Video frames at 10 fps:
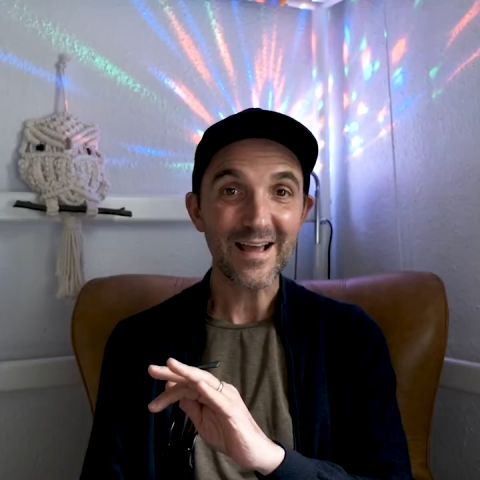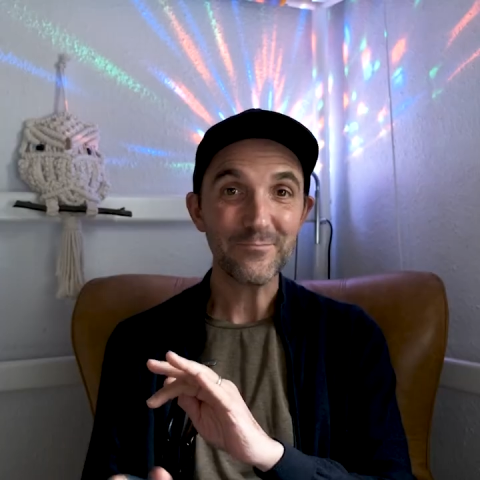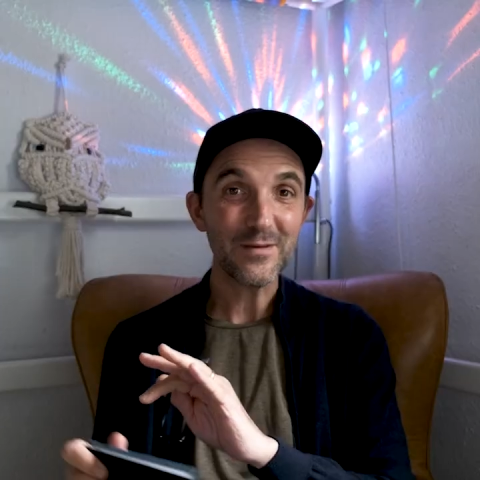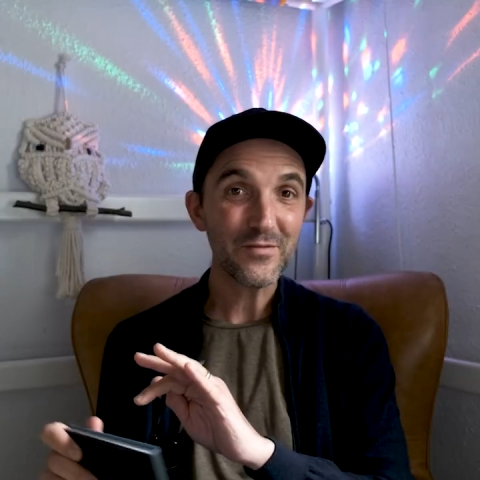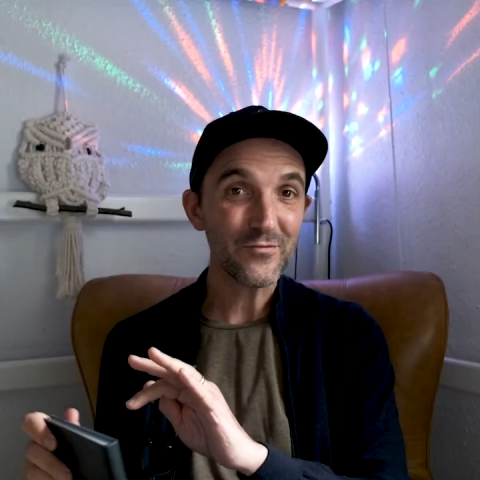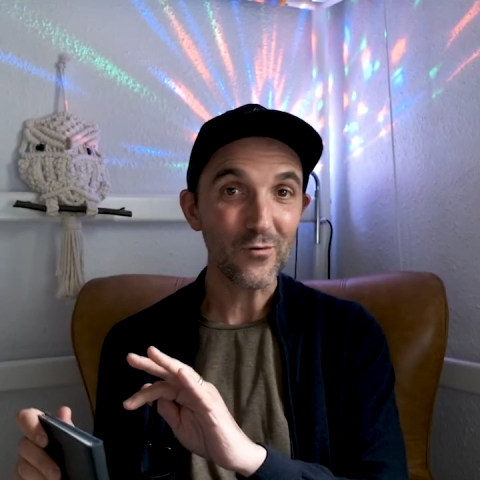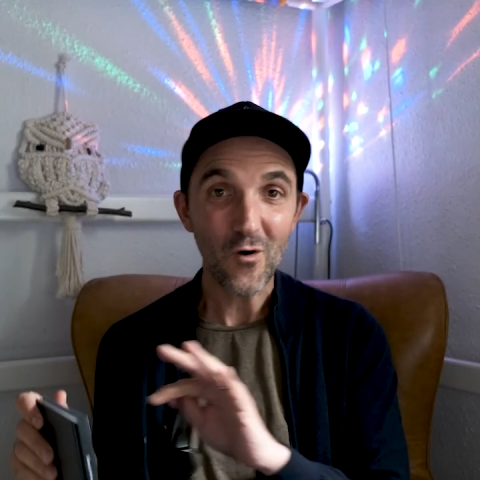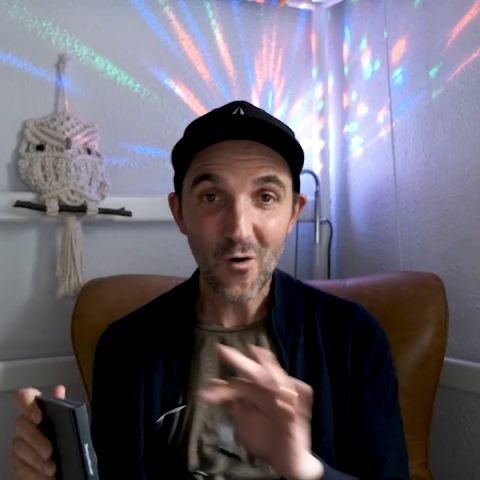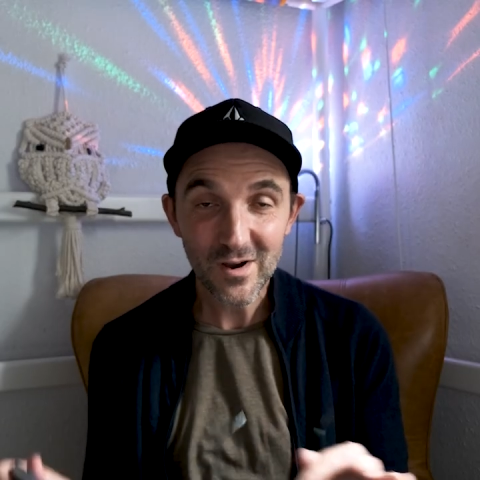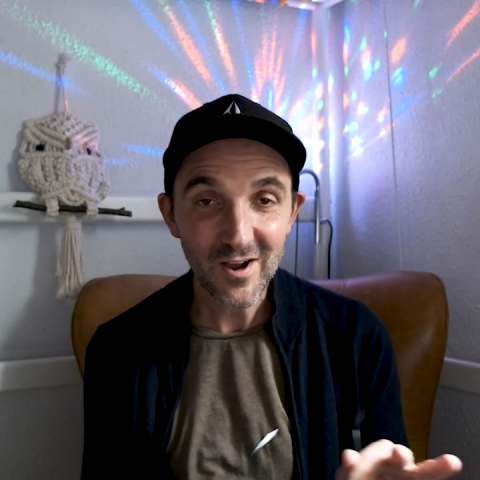had been through
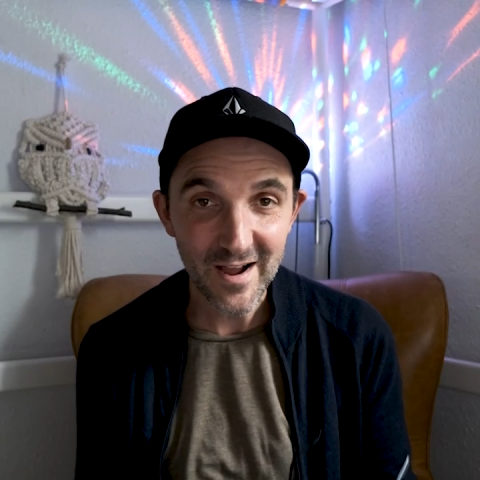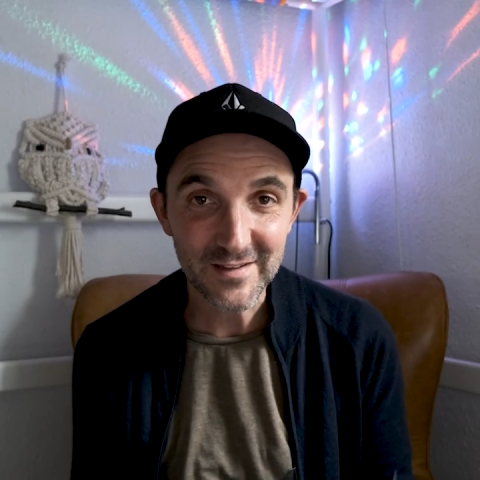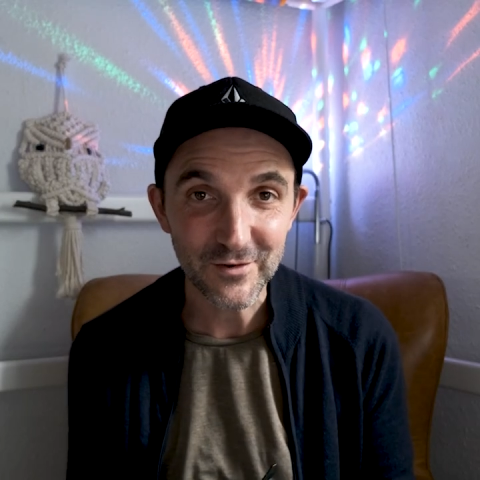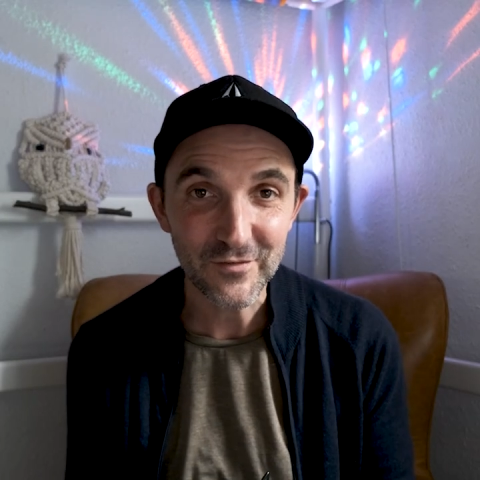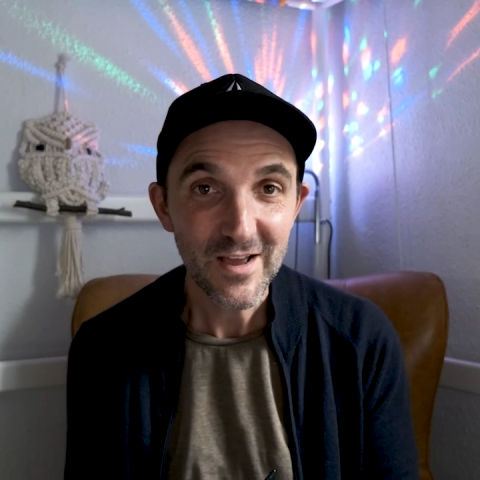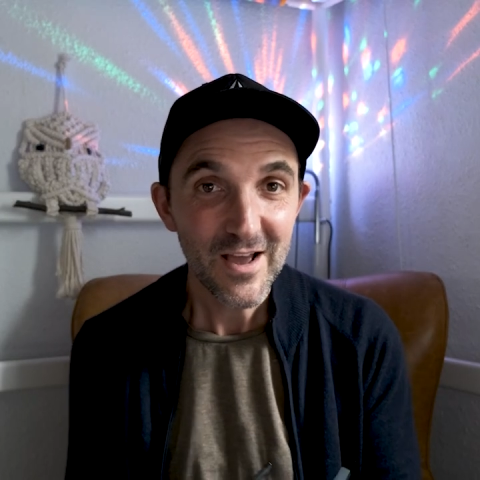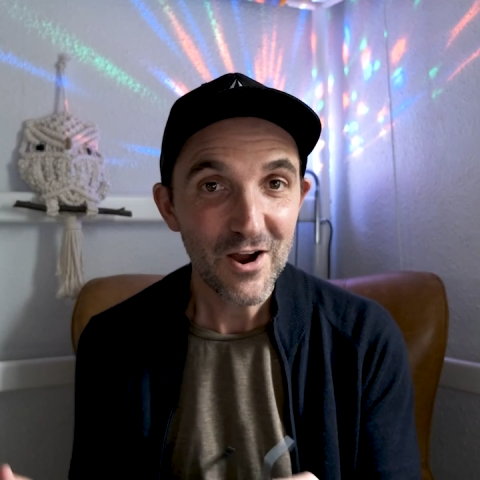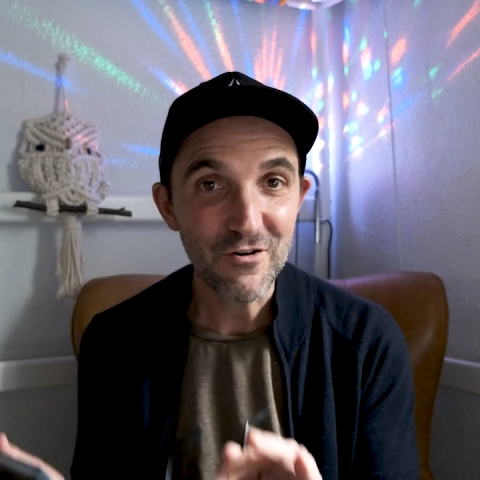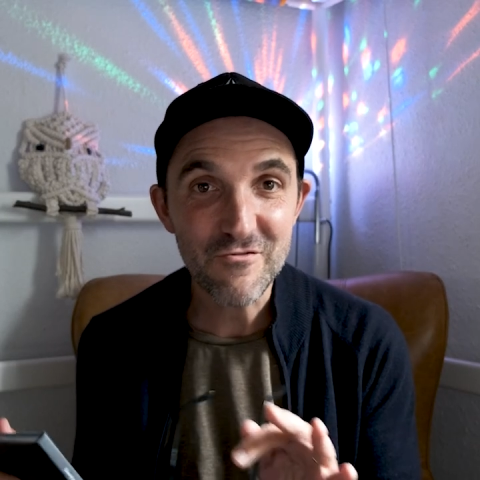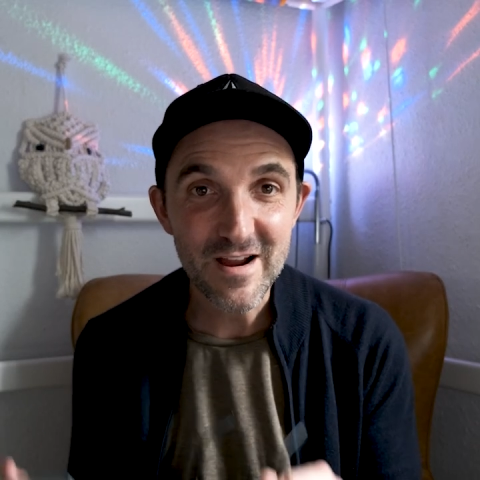all kinds of
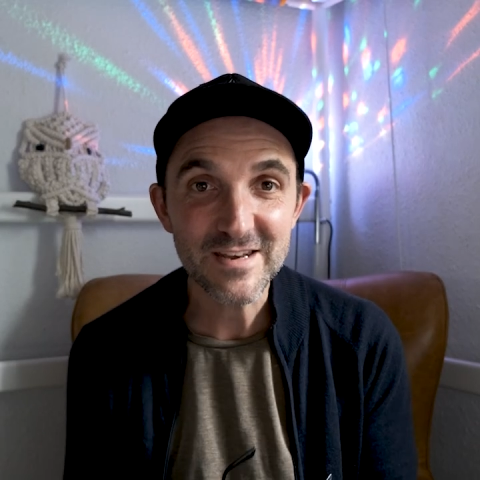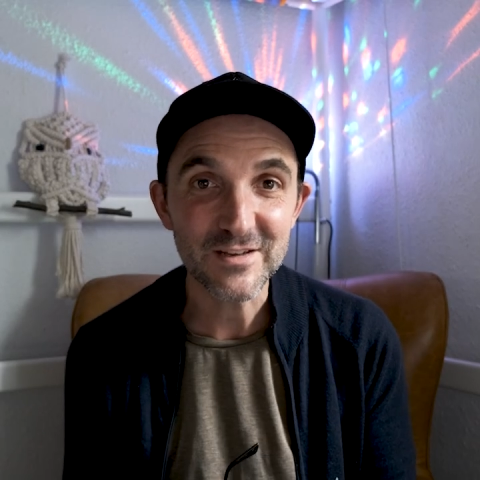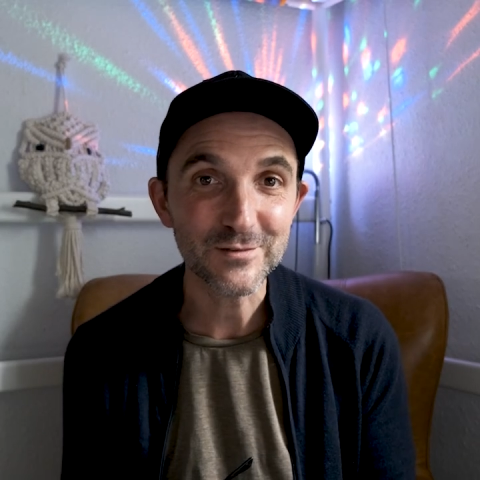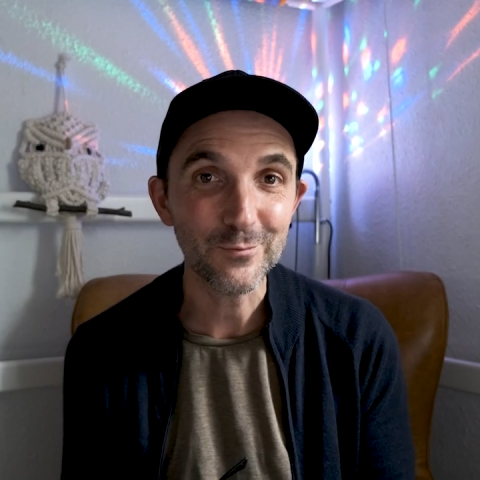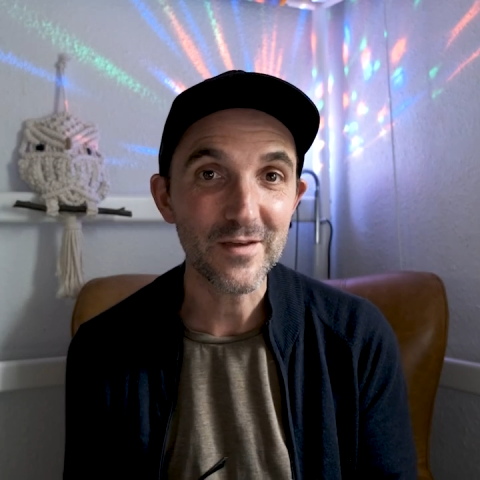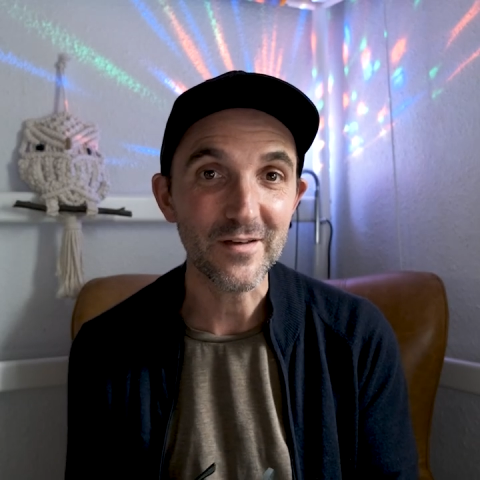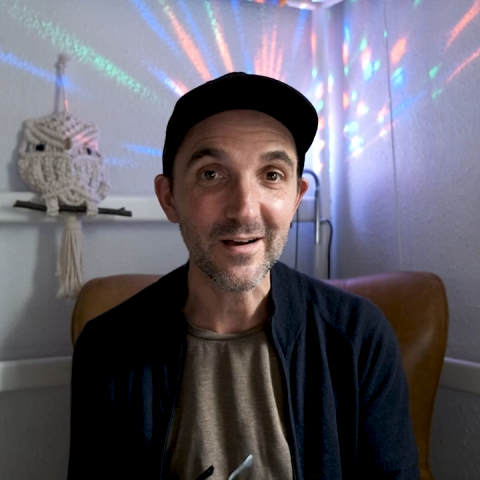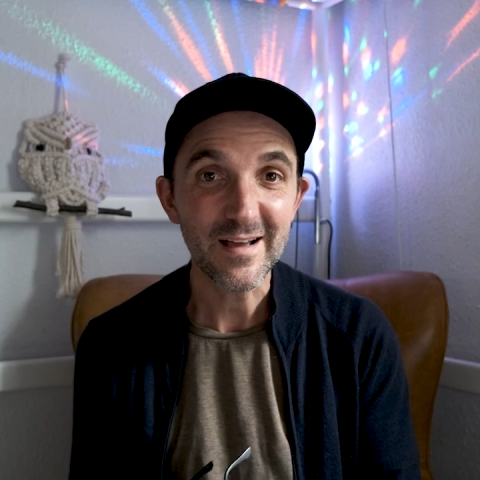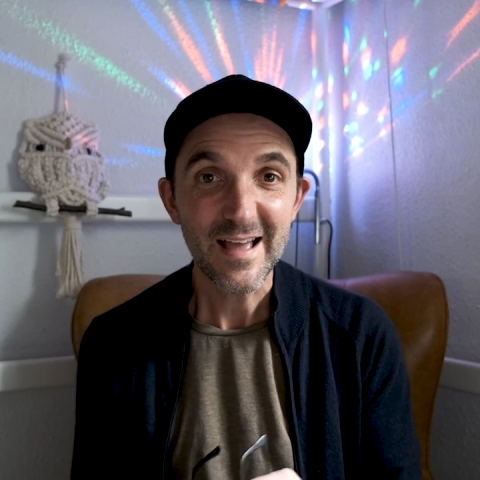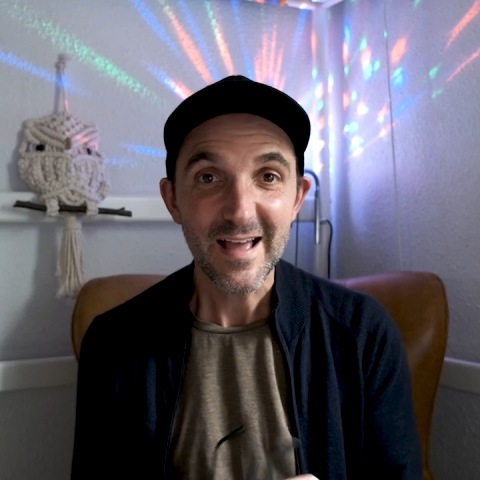horrendous
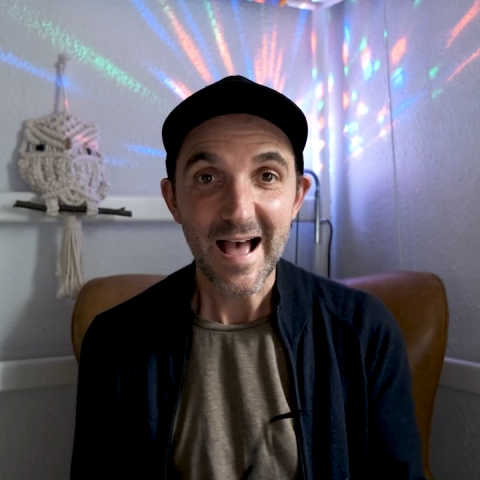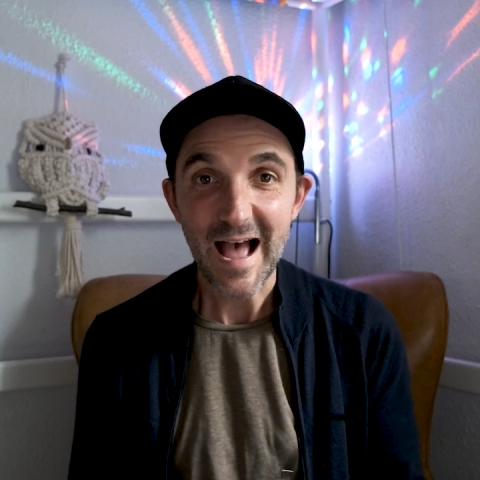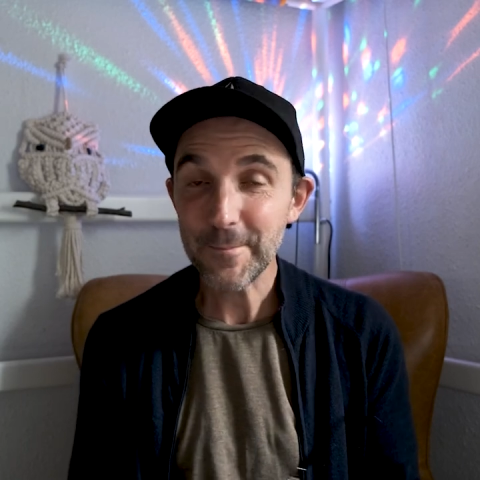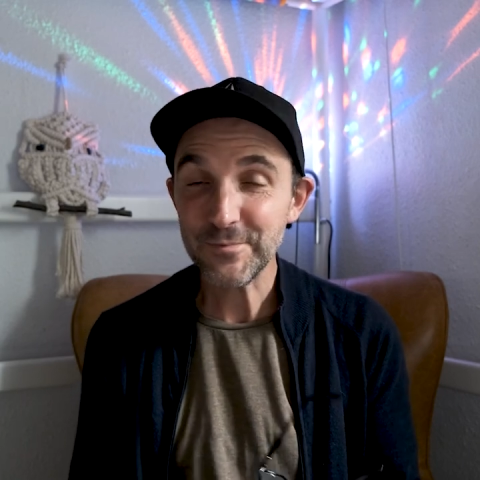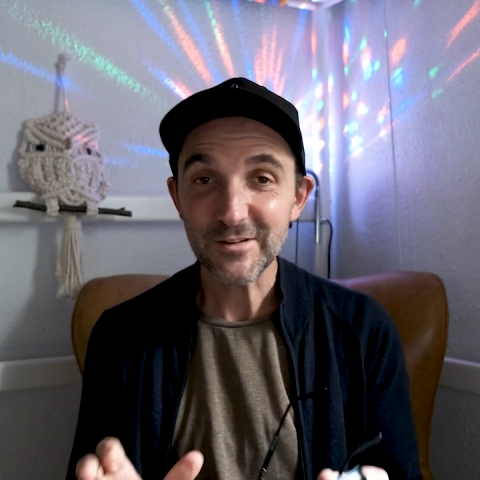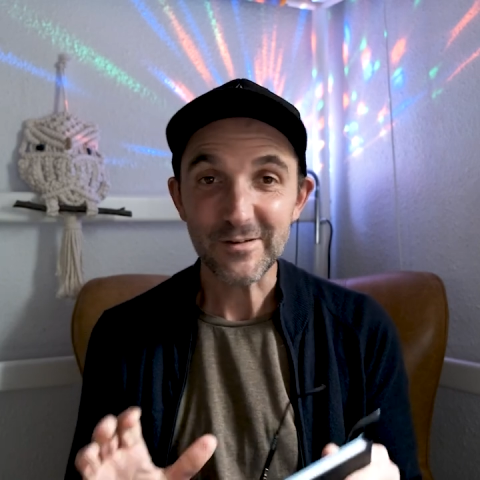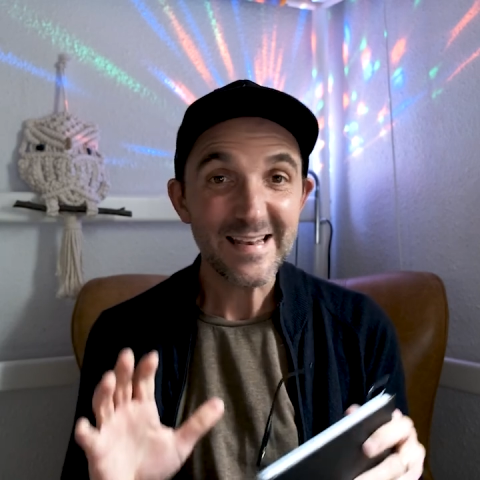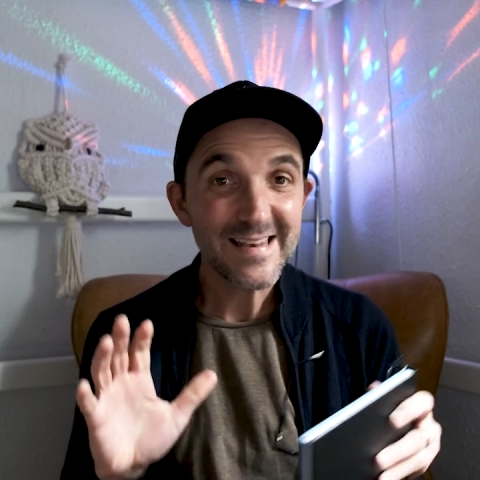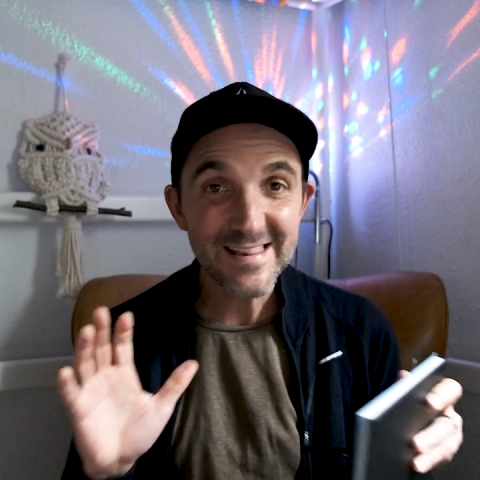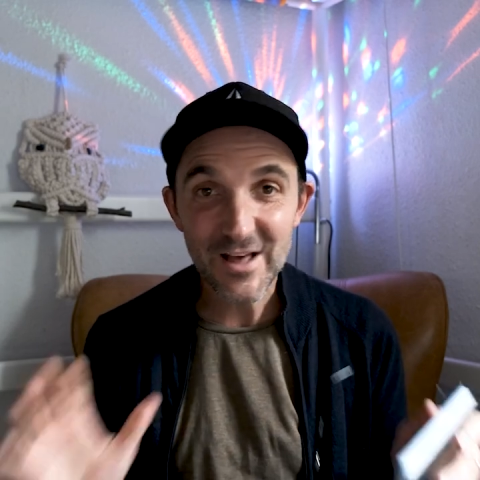weather, absolutely
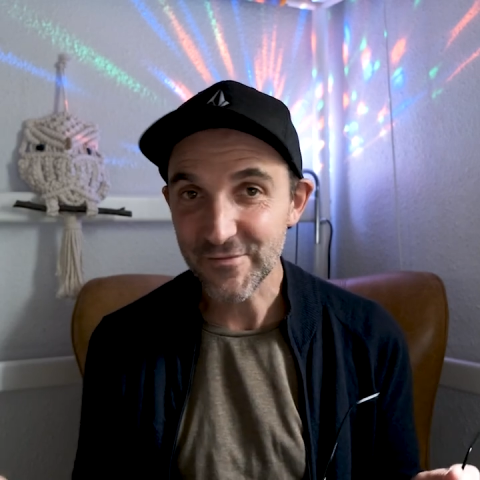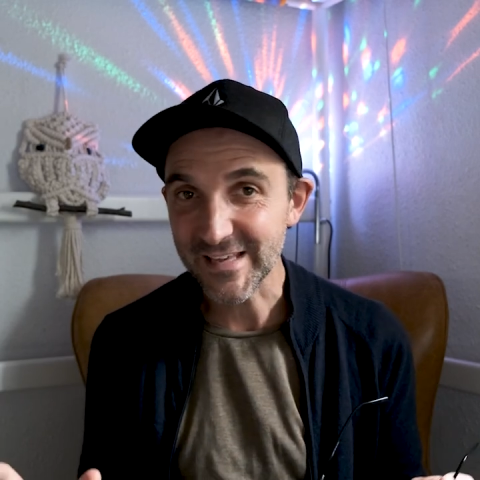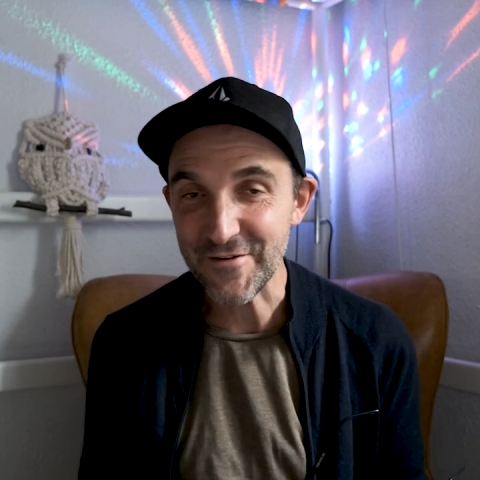loving